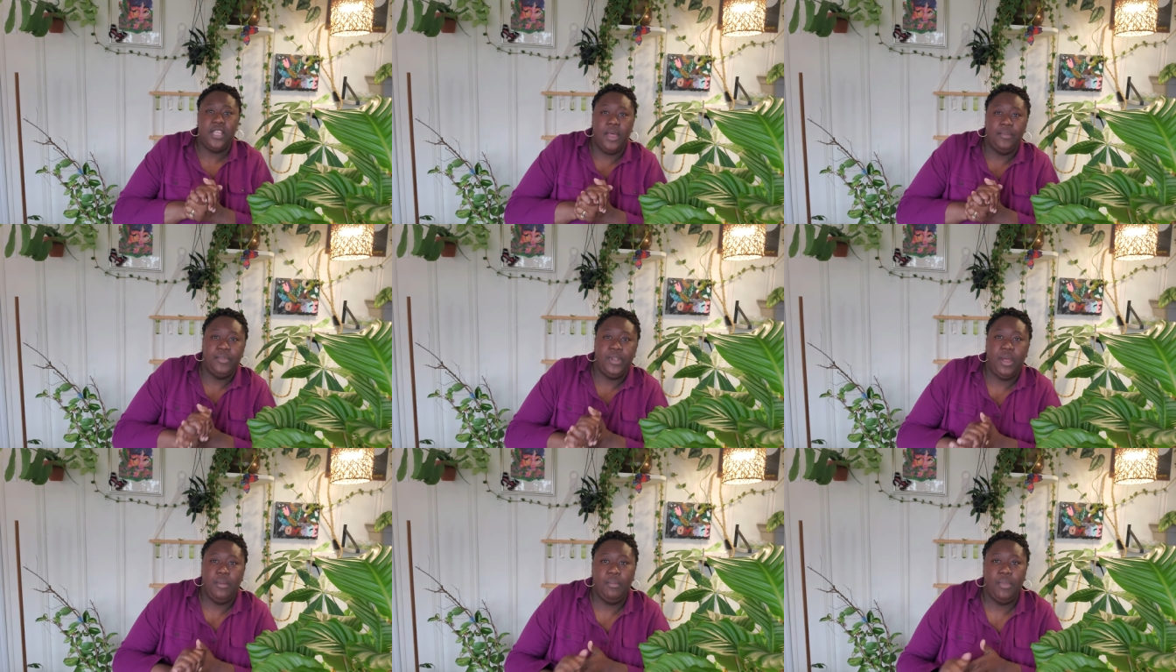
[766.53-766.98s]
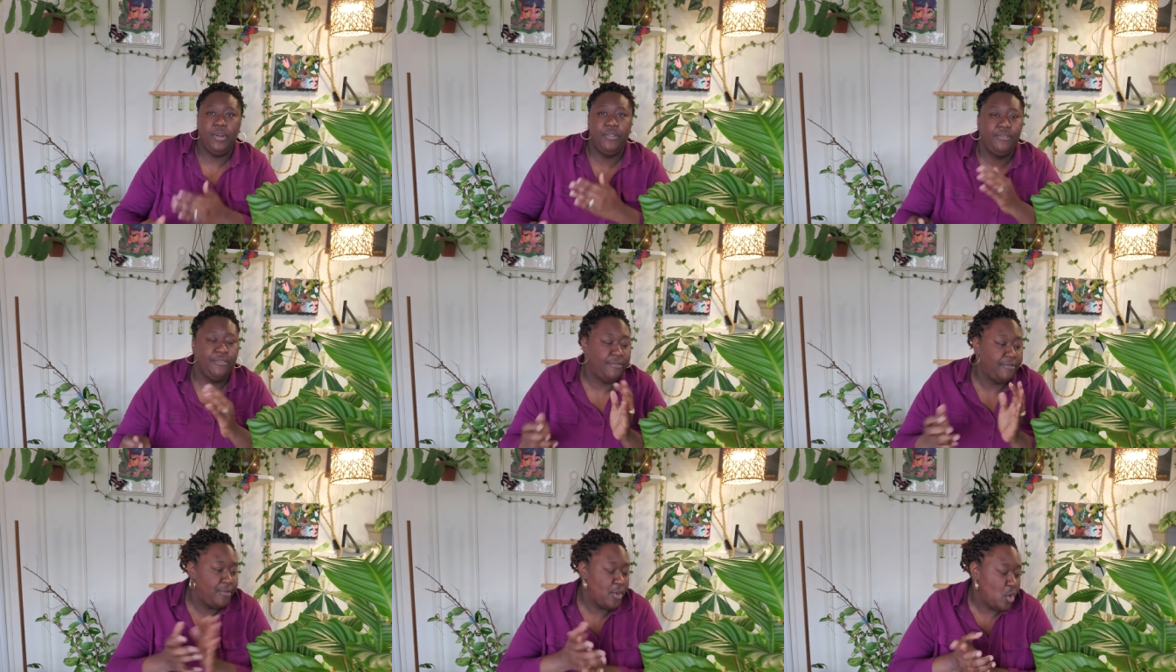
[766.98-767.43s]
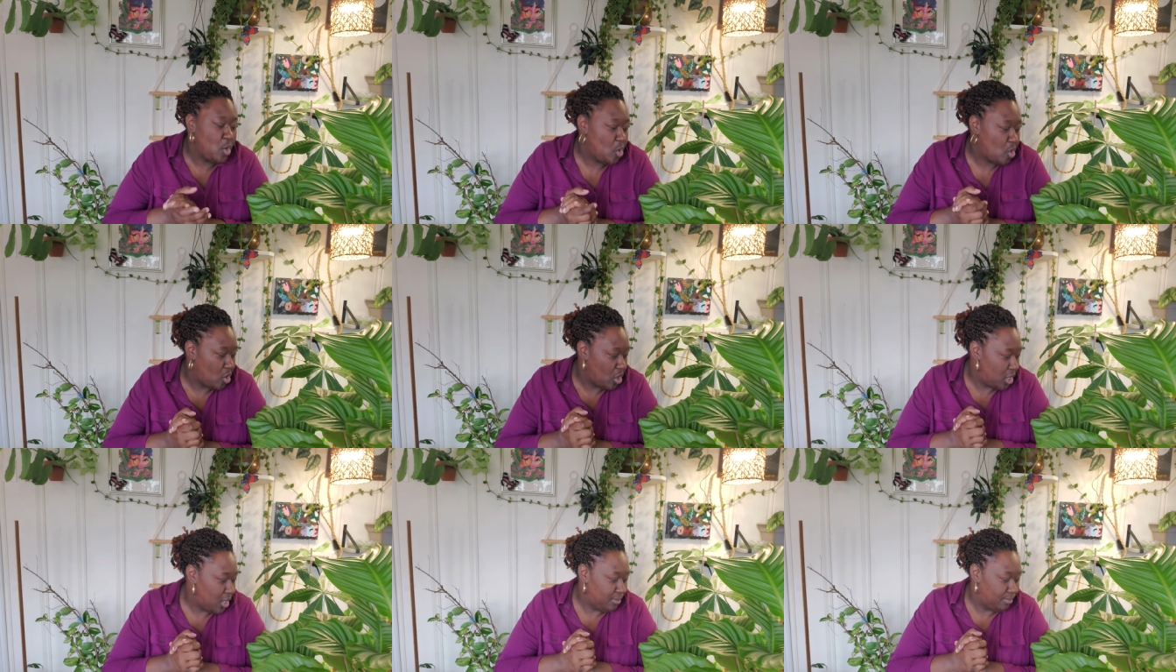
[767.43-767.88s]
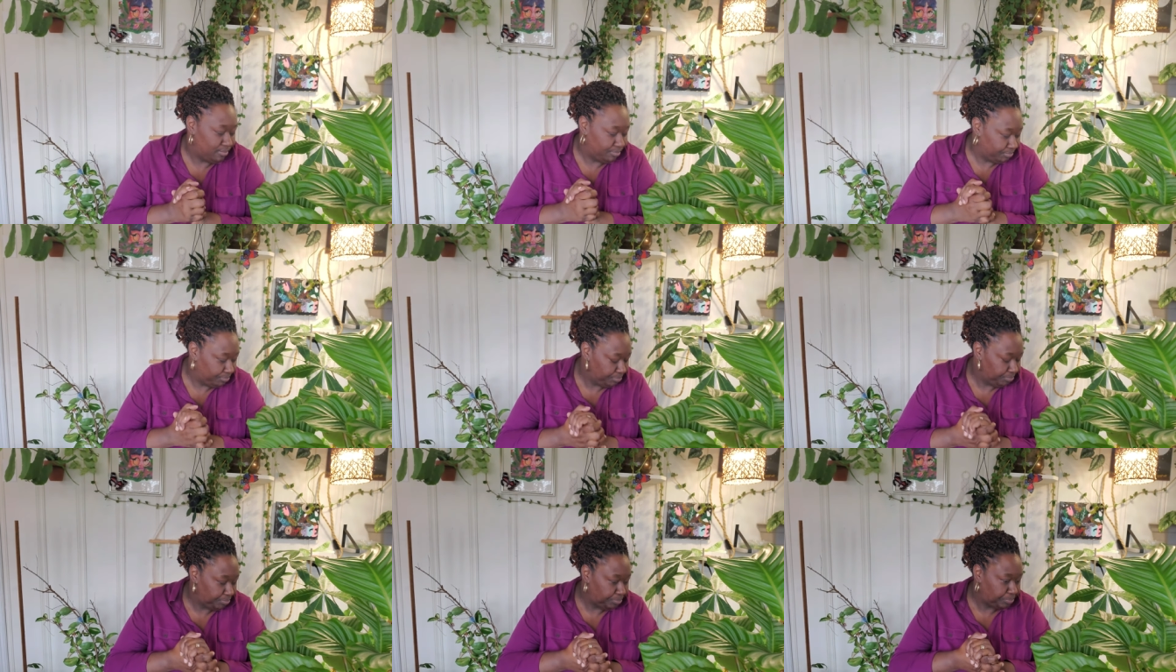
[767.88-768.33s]
Step number four
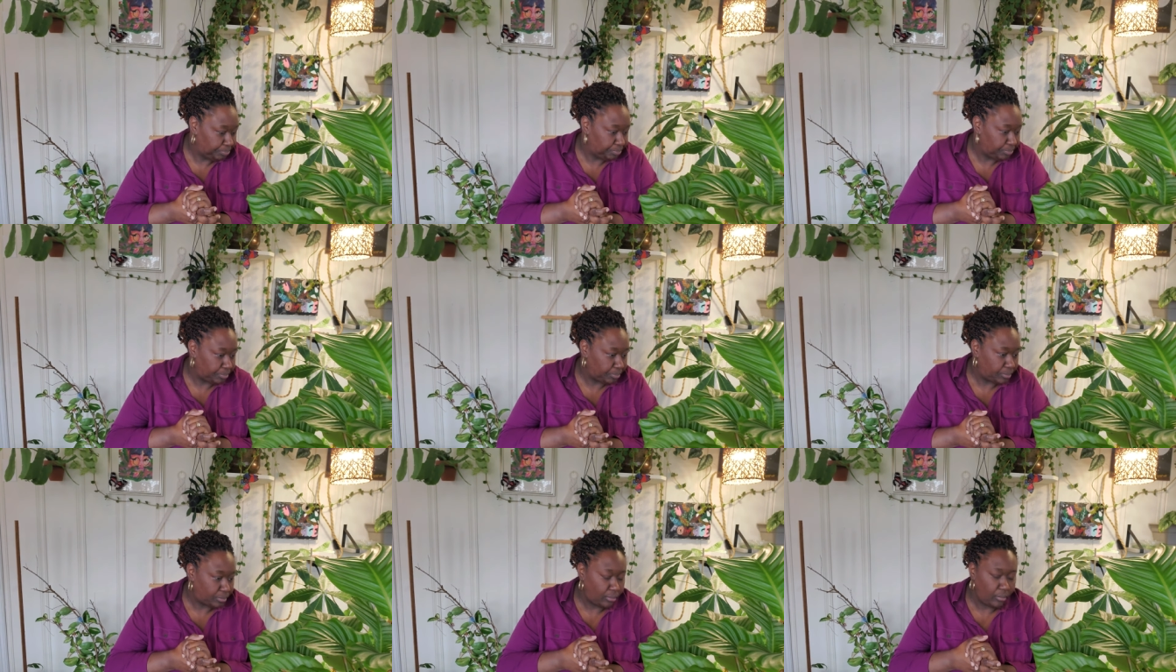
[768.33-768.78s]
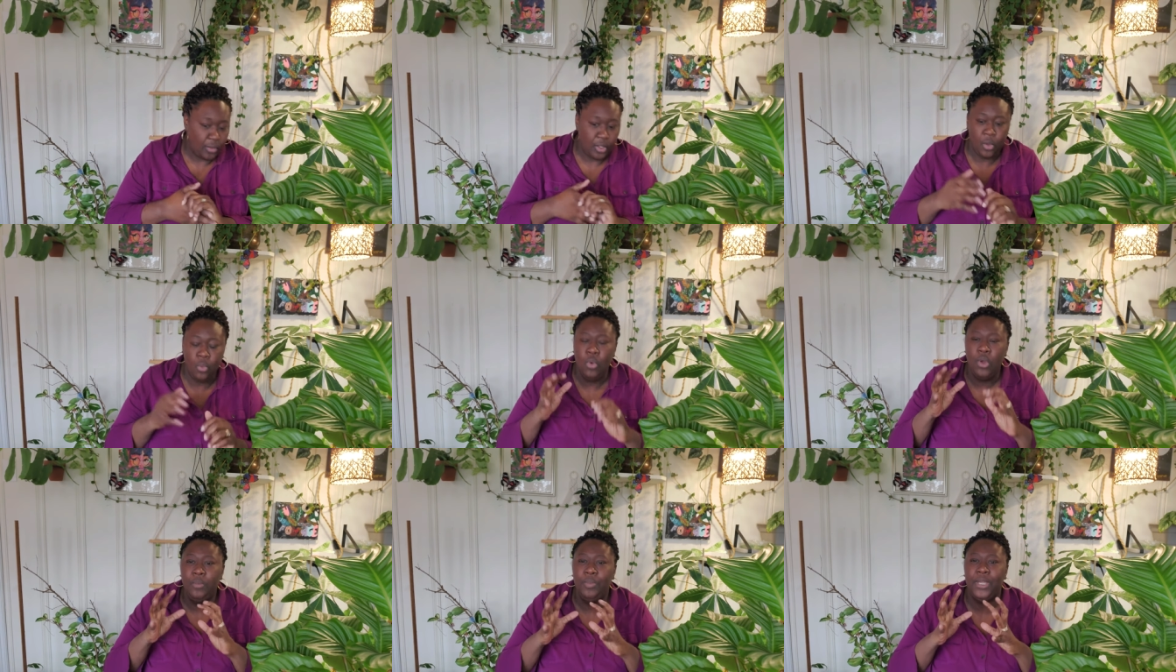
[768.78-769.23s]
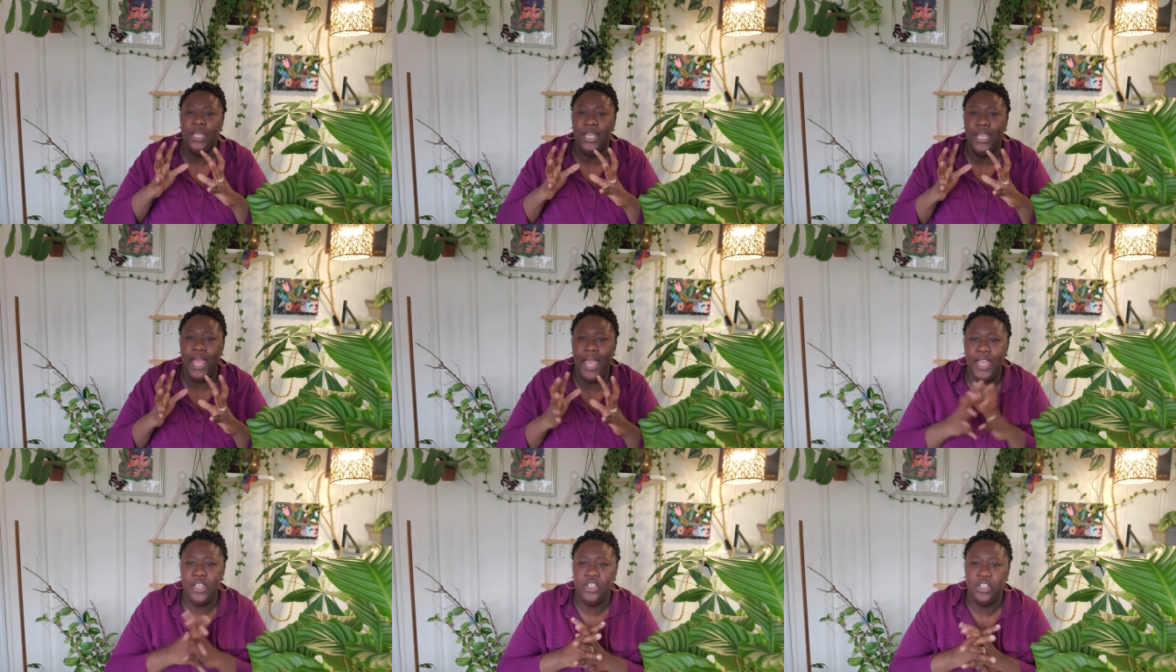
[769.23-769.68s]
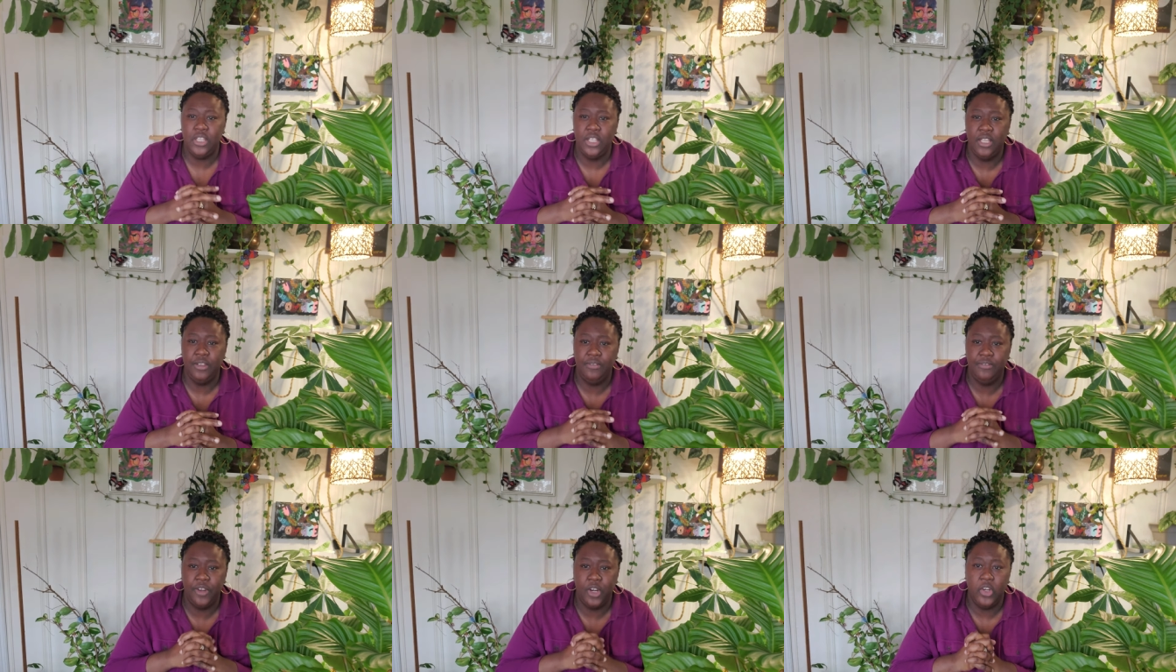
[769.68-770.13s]
would be
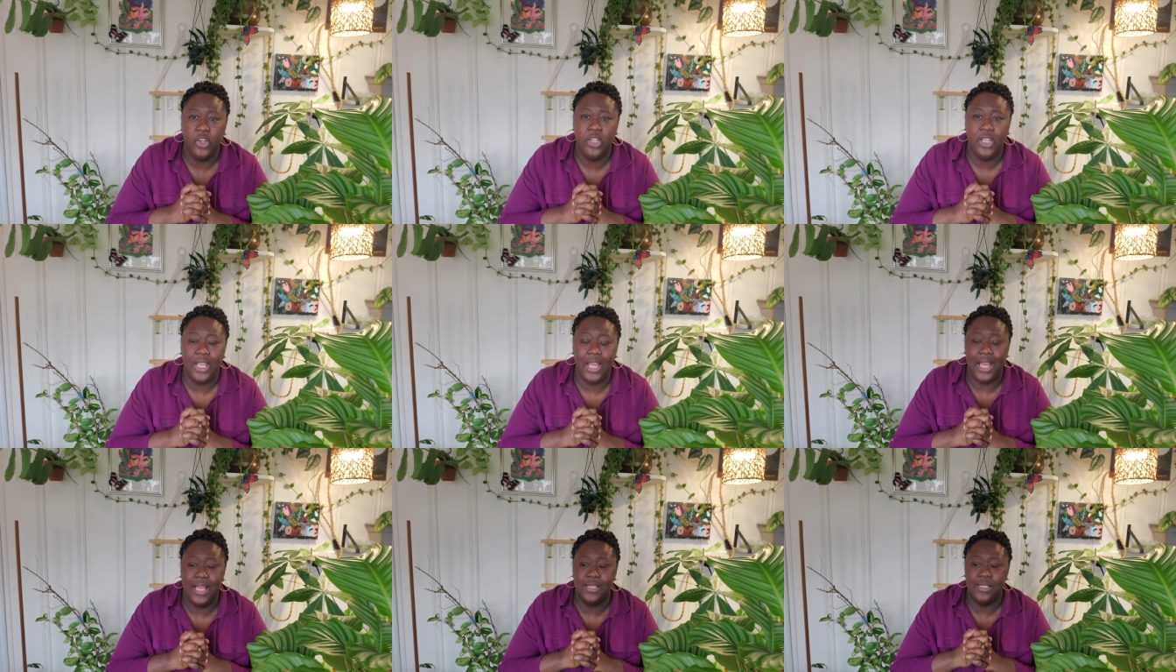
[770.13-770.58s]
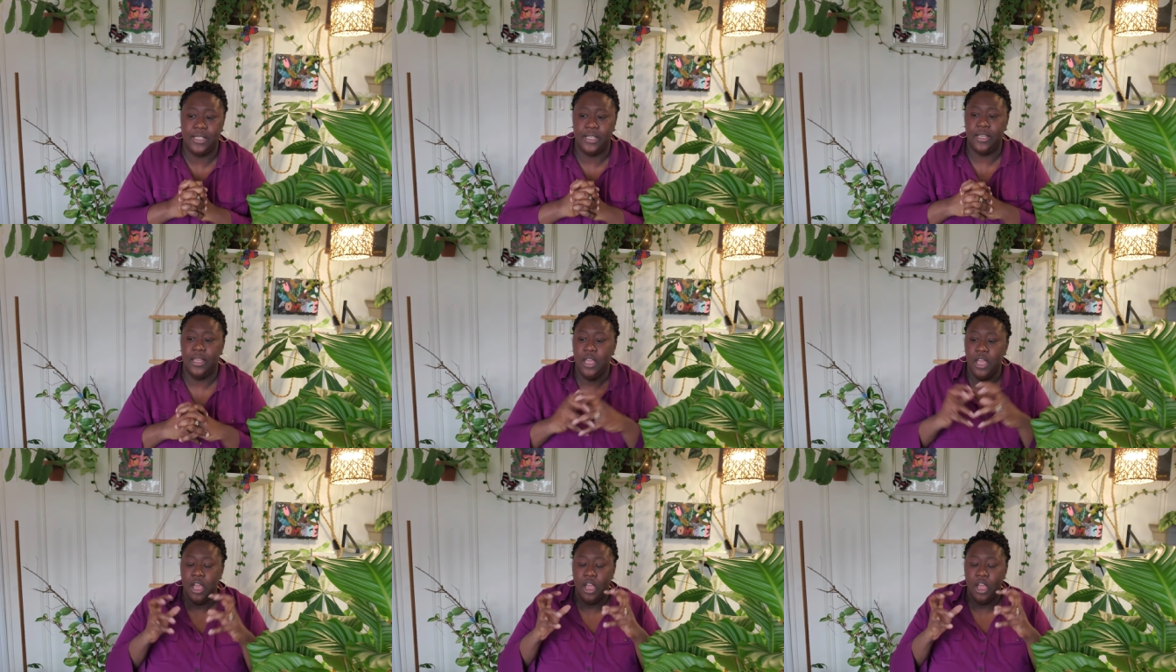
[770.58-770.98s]
actually fertilizing.